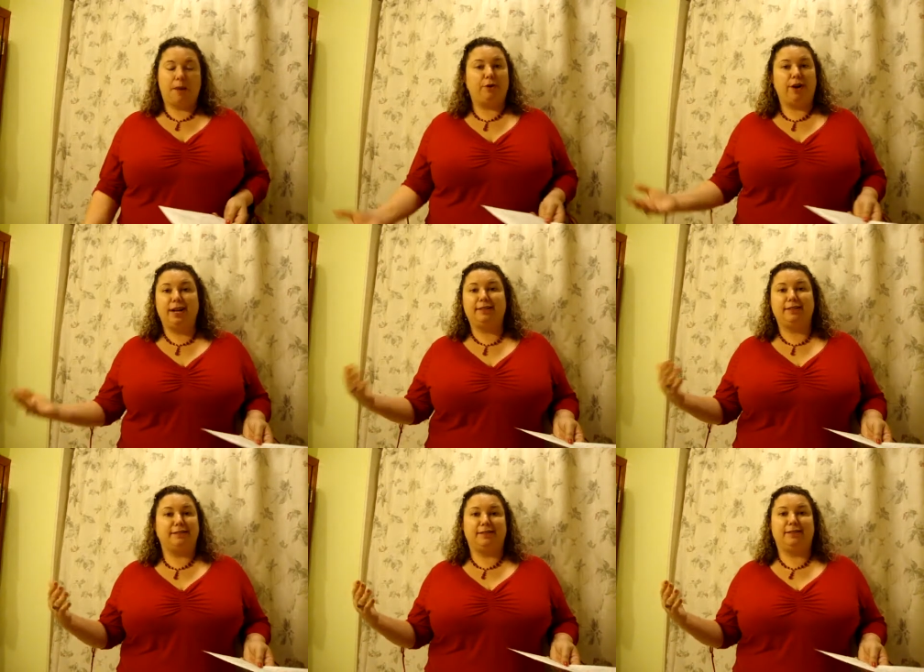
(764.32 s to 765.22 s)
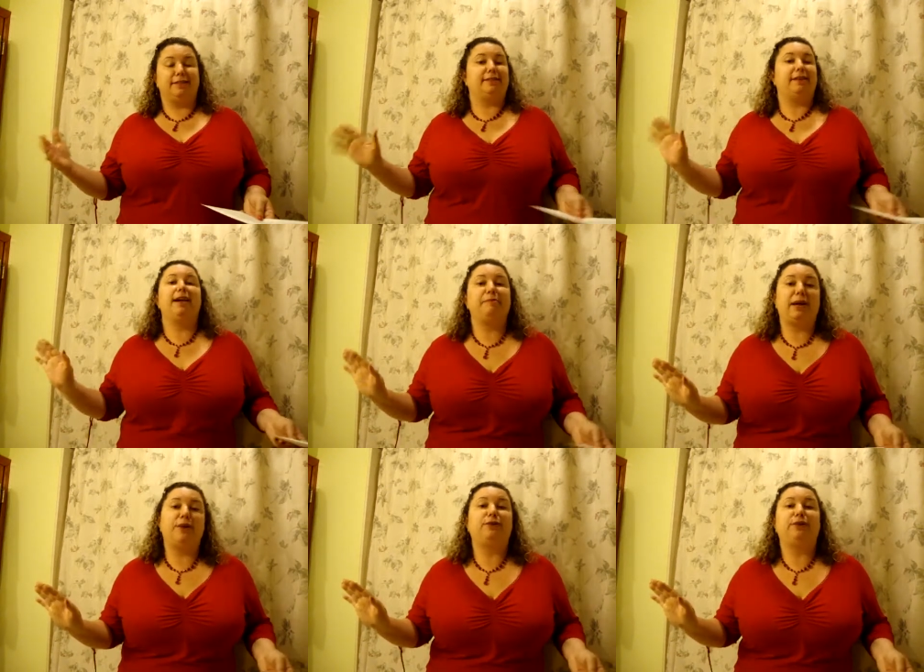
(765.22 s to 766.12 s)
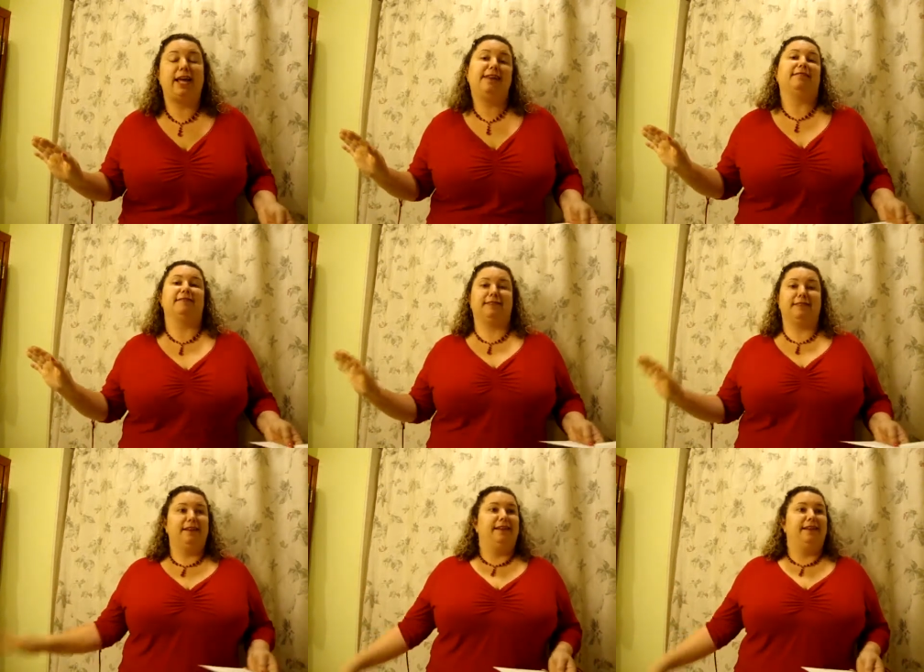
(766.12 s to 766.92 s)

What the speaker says: great at designing my own nails.